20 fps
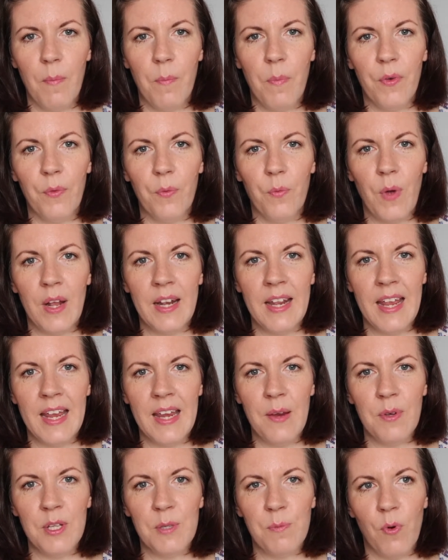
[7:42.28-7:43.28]
But when
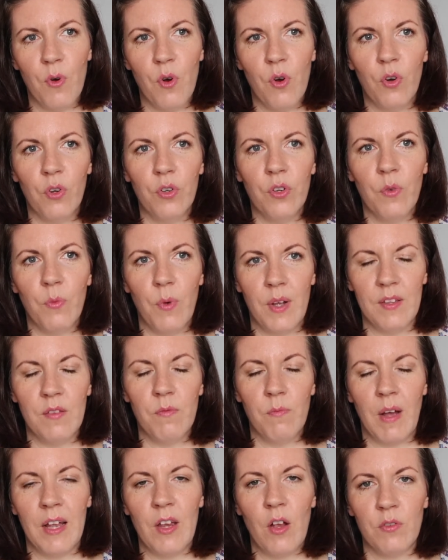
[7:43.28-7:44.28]
he was born,
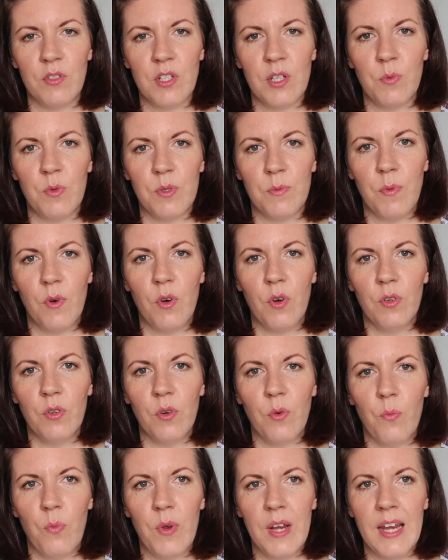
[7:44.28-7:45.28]
when my oldest was
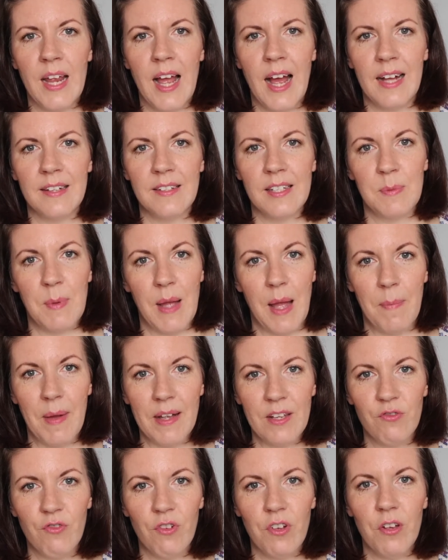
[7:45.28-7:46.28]
born, we had a spare
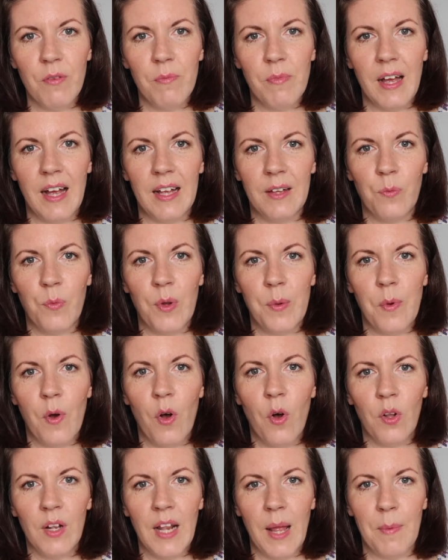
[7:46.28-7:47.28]
bedroom, and we were
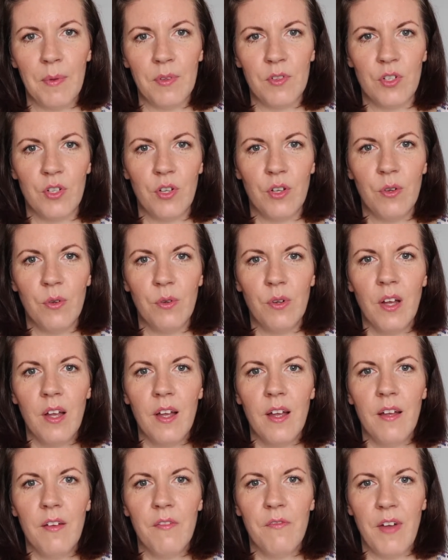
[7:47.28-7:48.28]
all able to
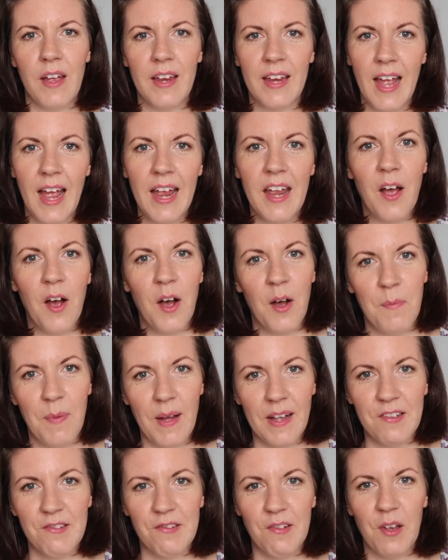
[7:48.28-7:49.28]
vacate our
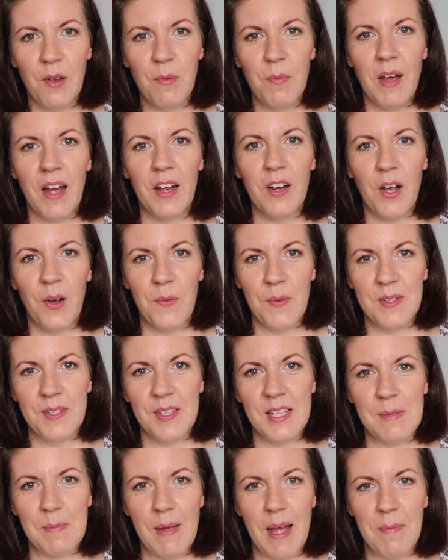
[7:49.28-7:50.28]
bedroom and go
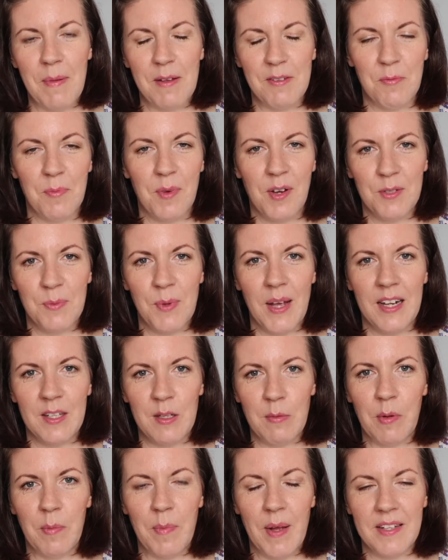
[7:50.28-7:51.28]
into the spare bedroom because we had a
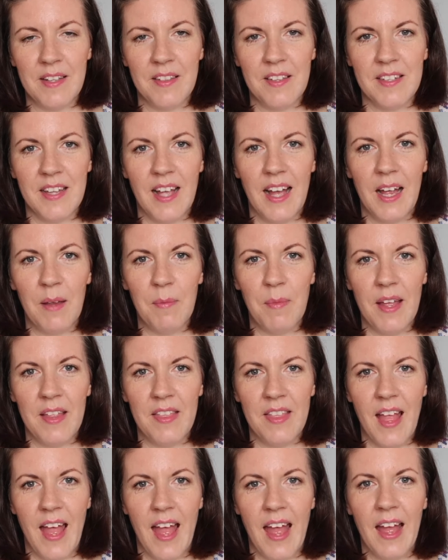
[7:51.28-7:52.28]
double bed at the time
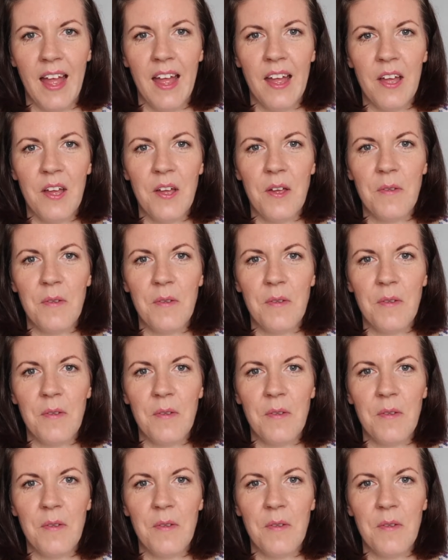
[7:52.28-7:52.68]
in there